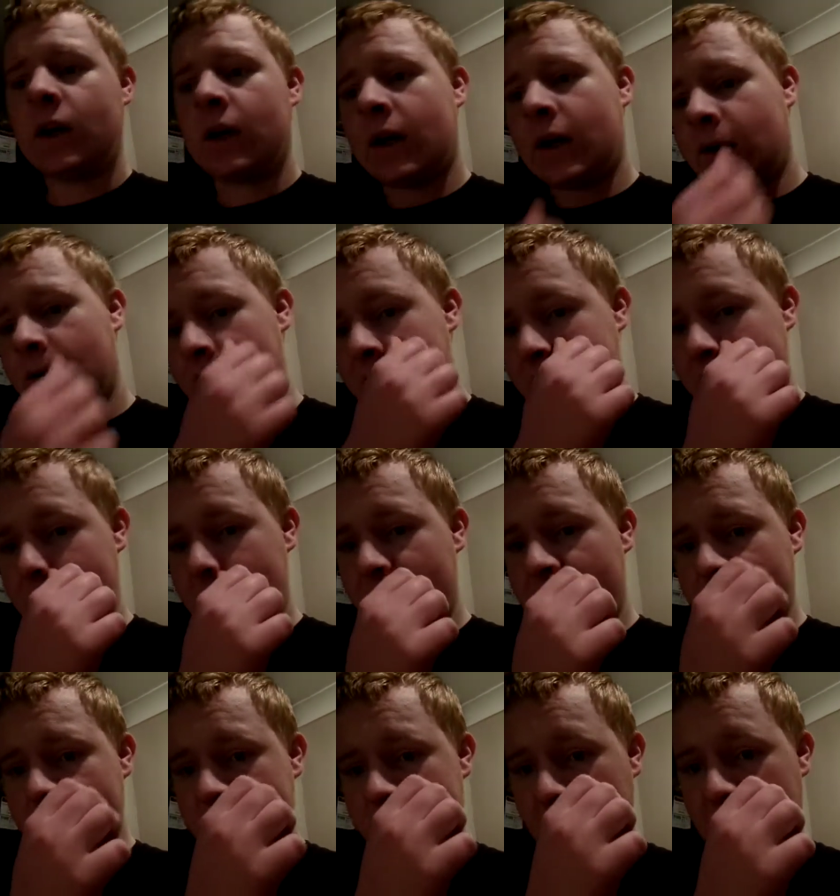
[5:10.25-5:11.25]
Um, but
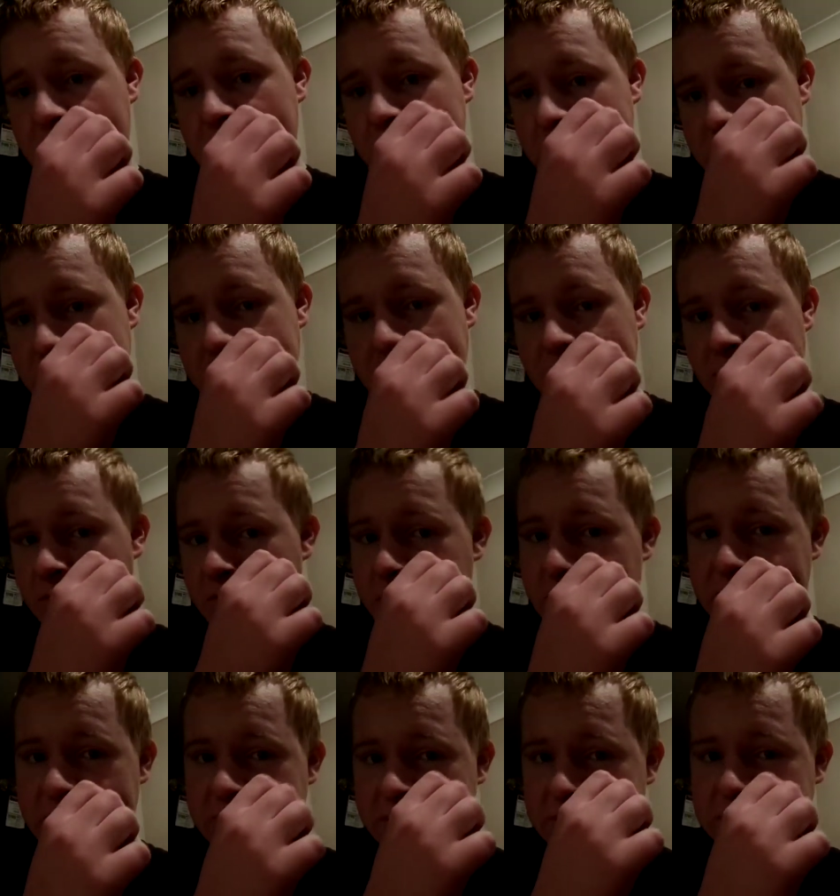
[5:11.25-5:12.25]
also, if we
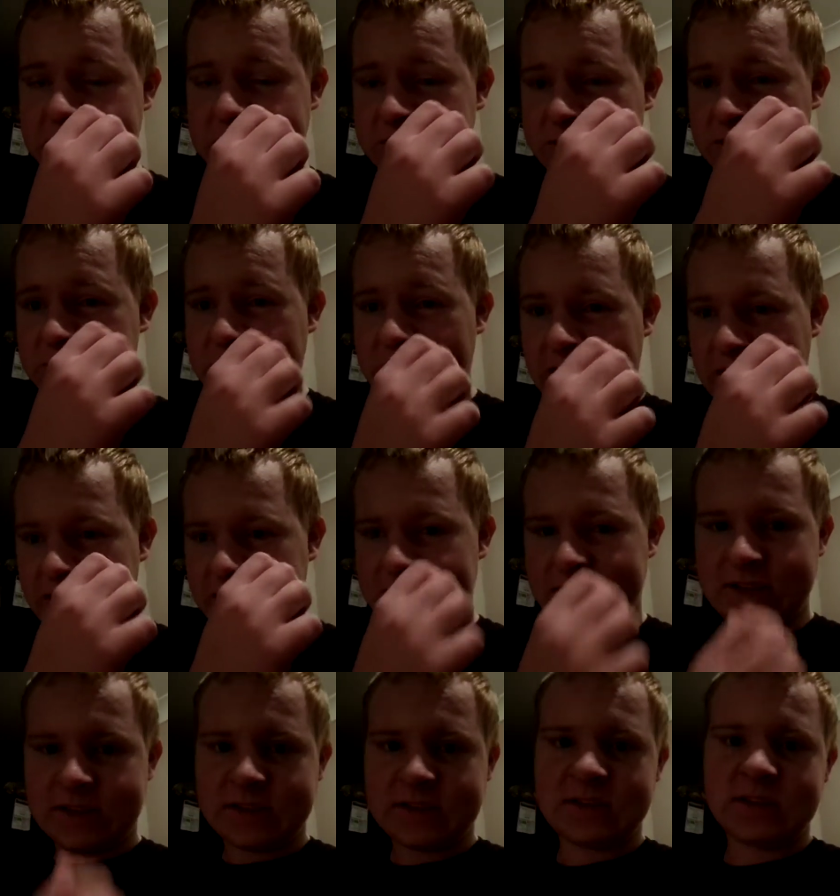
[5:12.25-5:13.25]
could share
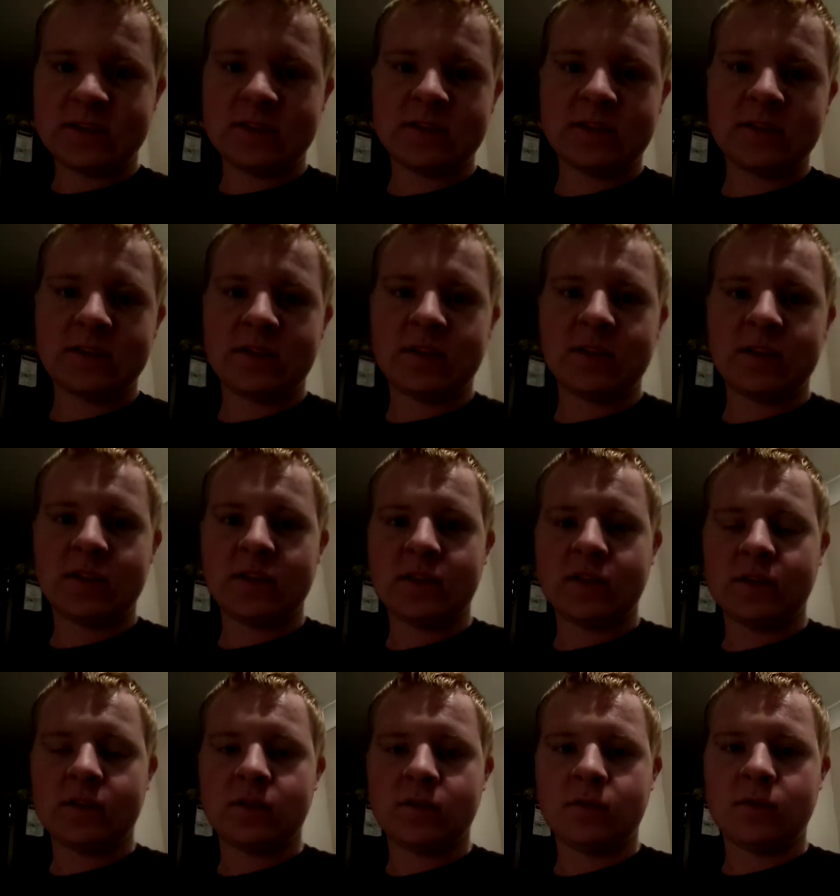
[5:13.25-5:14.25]
this,
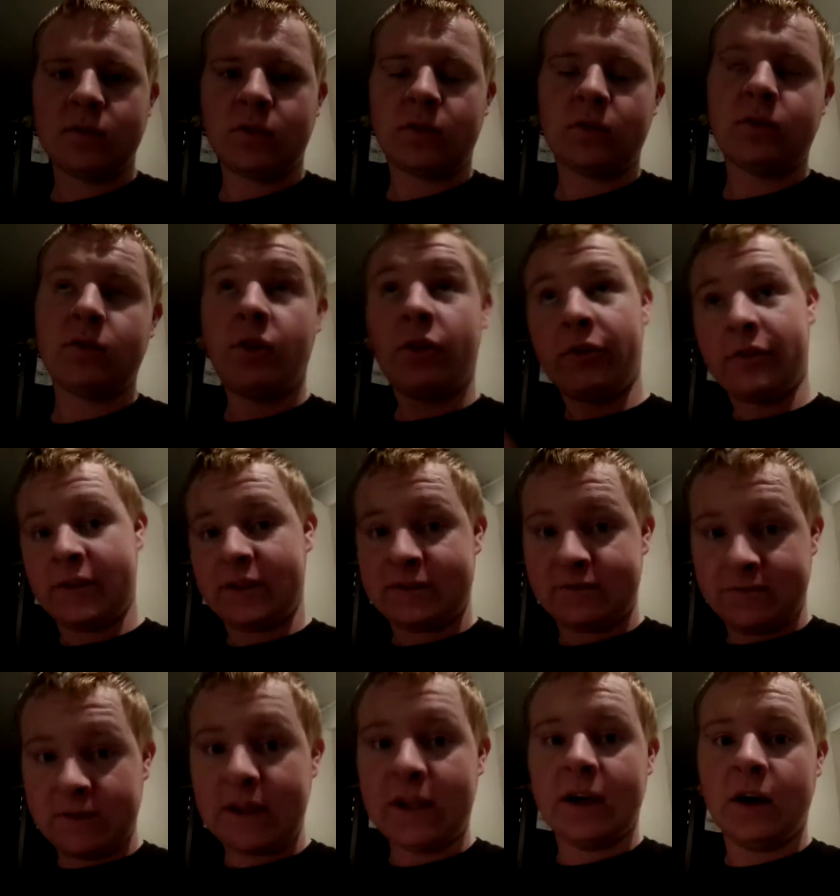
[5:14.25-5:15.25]
the not not this
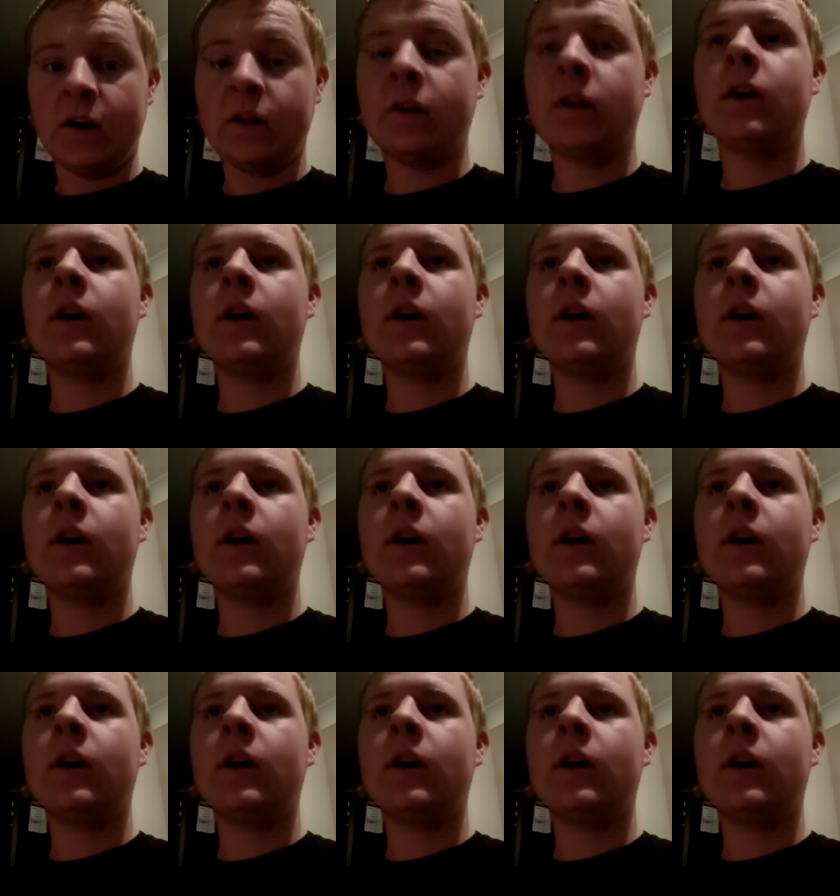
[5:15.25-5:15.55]
video,